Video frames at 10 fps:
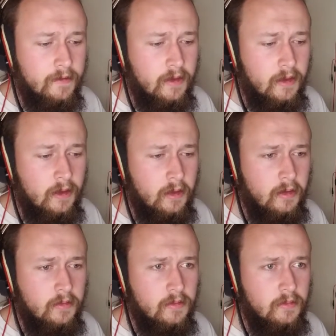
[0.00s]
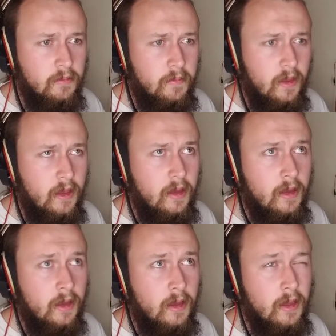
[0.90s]
uh,
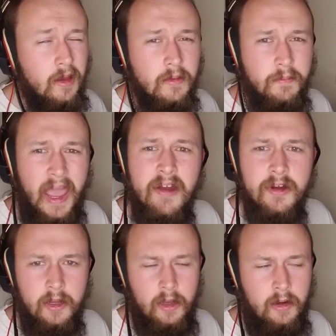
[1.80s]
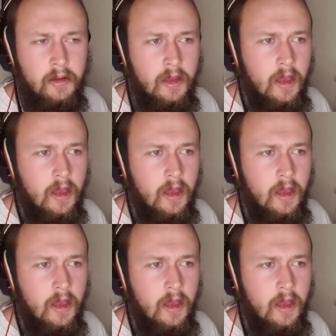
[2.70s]
uh, paragon